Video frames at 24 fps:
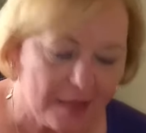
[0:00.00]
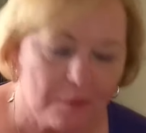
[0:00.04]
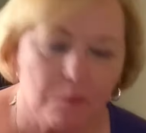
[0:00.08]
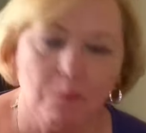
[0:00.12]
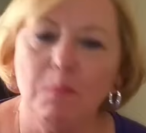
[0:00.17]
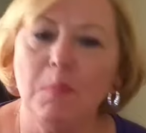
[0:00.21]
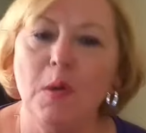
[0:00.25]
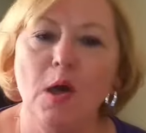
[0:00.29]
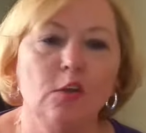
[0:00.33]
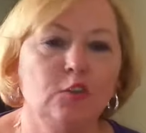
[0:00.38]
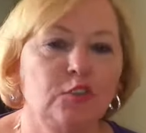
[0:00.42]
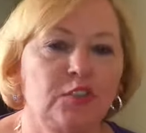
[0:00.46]

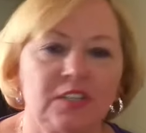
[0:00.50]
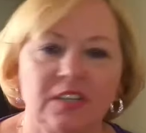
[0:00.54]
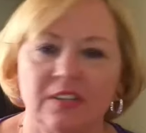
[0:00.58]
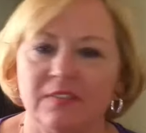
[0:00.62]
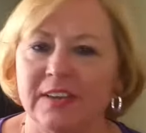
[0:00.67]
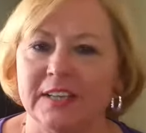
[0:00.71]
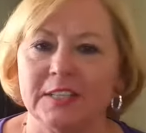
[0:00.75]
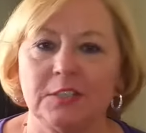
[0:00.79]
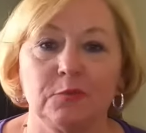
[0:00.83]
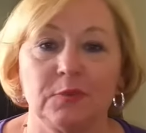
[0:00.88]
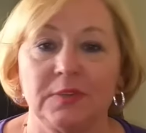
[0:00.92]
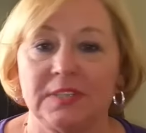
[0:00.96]
Most of
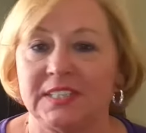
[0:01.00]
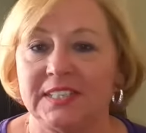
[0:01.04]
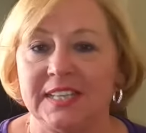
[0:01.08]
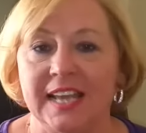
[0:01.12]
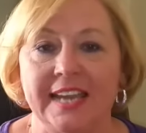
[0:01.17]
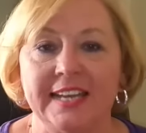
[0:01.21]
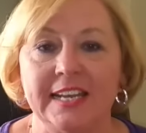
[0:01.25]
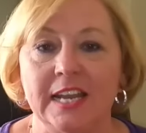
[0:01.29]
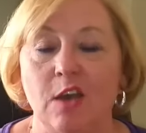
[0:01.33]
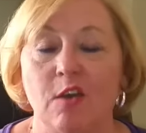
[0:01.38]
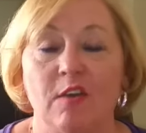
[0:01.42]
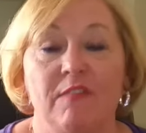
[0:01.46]
us would
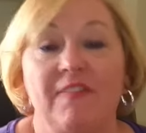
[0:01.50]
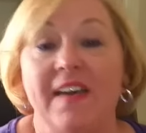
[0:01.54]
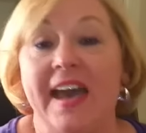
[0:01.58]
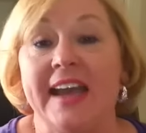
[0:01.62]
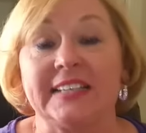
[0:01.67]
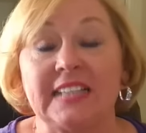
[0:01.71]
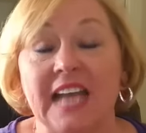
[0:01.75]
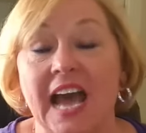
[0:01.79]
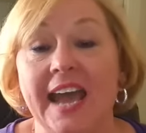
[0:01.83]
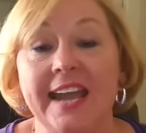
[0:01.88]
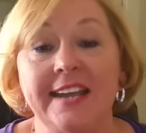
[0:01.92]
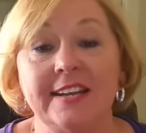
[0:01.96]
say no. In
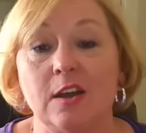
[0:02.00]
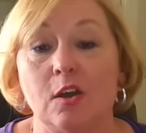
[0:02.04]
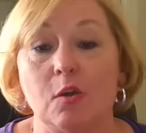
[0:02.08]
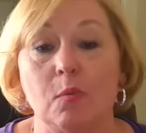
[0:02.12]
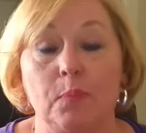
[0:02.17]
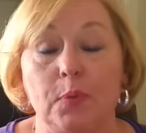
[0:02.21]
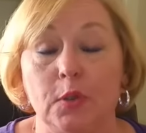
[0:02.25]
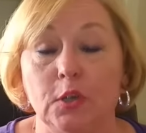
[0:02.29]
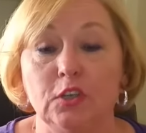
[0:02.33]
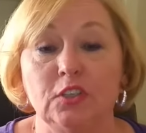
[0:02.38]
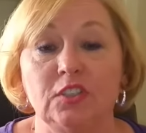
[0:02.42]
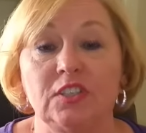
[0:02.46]
fact, I don't
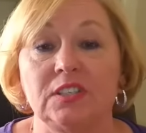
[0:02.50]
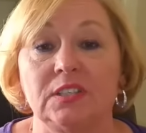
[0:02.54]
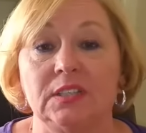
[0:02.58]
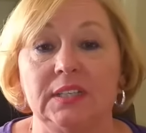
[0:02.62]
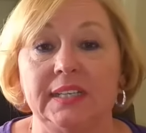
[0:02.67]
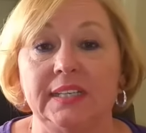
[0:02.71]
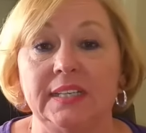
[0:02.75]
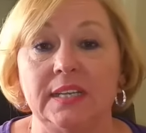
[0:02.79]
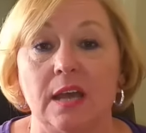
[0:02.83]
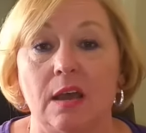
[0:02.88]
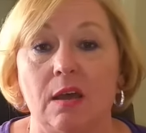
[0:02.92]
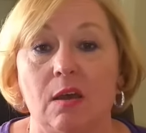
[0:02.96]

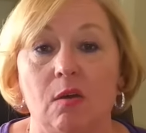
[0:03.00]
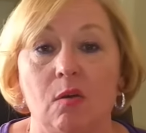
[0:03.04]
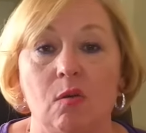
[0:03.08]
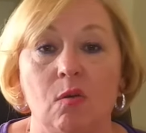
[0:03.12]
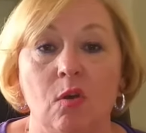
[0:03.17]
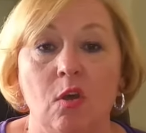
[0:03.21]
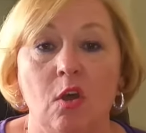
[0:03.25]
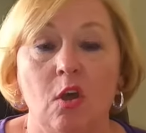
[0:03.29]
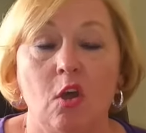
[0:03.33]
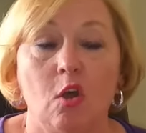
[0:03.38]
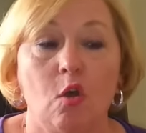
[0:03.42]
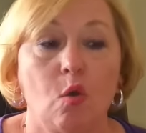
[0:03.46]
personally
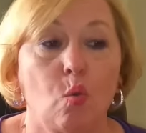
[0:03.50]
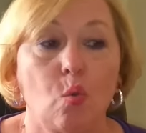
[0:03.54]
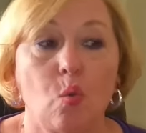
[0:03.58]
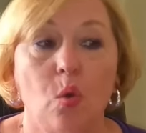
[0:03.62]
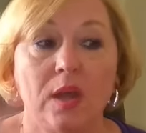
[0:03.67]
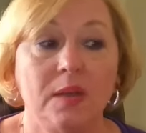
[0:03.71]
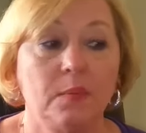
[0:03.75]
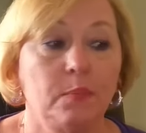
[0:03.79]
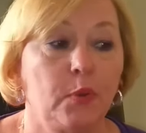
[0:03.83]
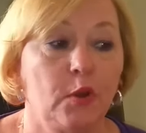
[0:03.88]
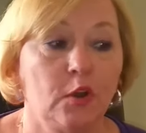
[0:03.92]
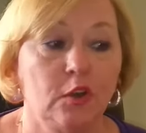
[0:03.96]
know
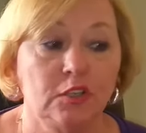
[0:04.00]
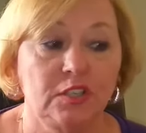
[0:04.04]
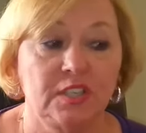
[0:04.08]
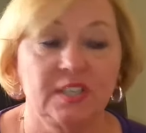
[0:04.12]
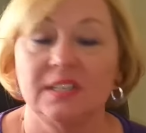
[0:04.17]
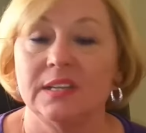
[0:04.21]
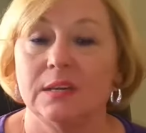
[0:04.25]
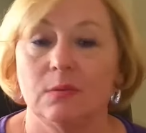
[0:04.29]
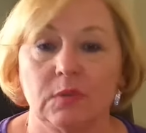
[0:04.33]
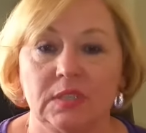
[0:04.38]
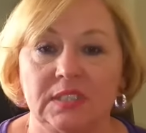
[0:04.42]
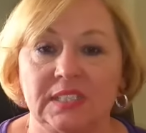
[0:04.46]
one
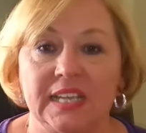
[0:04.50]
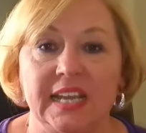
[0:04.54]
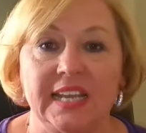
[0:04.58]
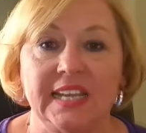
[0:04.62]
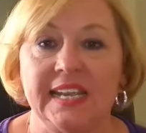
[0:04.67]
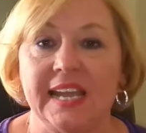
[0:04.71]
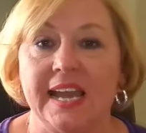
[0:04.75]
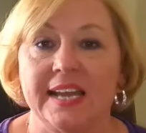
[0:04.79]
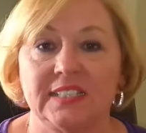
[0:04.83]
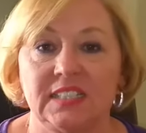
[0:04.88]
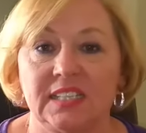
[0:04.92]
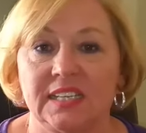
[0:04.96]
person that would say
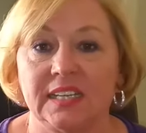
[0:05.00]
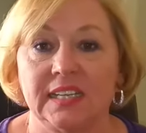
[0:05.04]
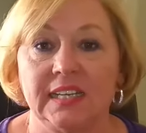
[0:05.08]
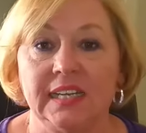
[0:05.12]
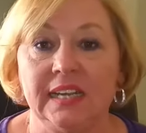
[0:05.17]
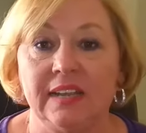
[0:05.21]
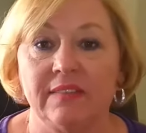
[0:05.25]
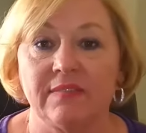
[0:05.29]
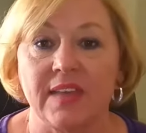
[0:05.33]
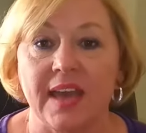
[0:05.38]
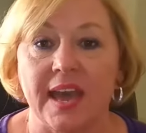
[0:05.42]
yes to any of